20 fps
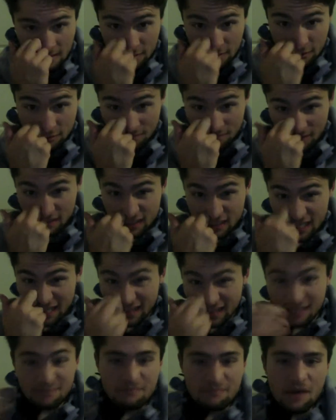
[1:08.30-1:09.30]
There's mu
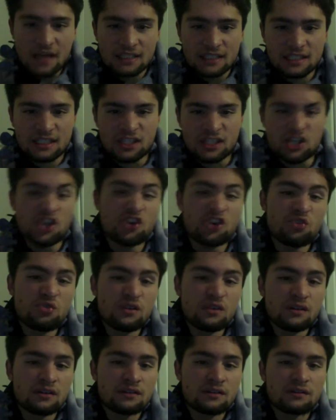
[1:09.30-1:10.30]
nothing much new,
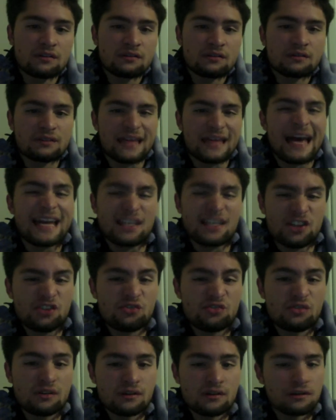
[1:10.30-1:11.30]
that new.